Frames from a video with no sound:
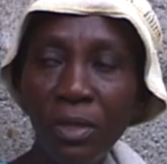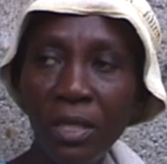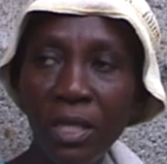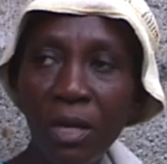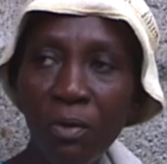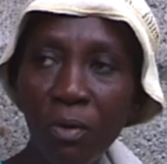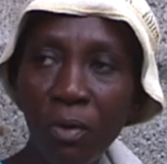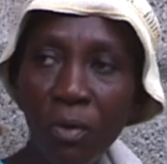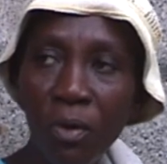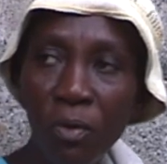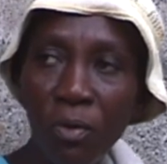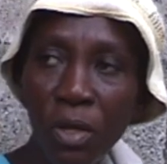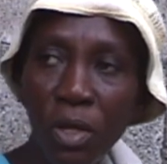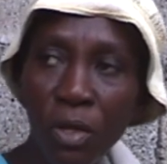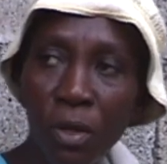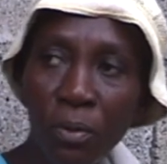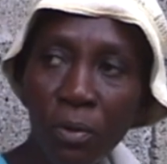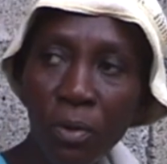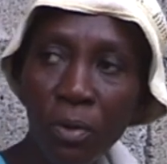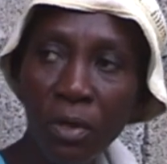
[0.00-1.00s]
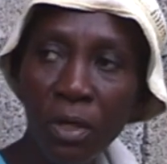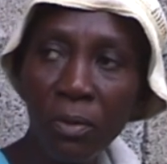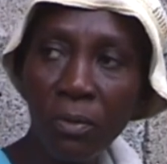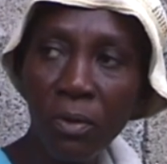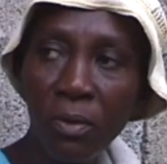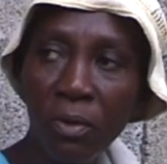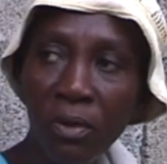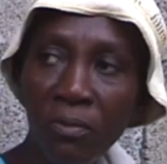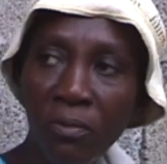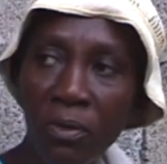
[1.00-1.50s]
was here, but we weed a problem
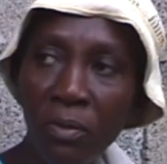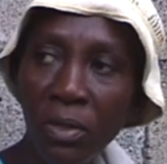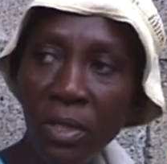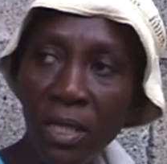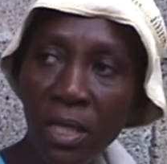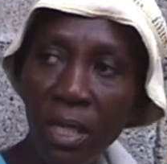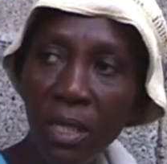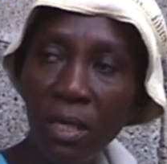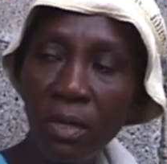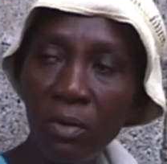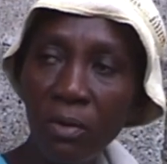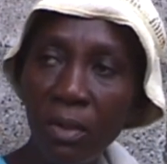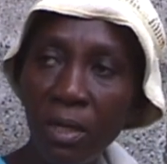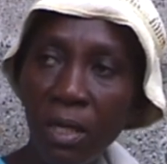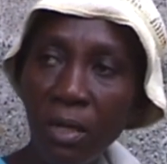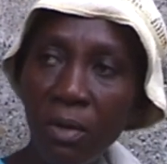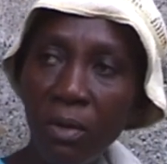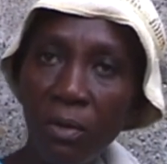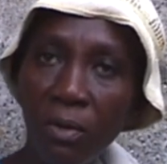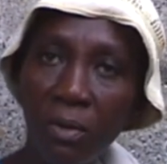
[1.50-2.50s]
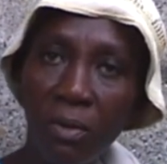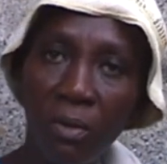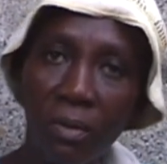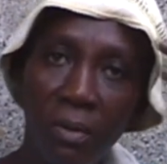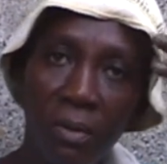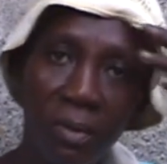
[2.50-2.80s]
and left me with you know.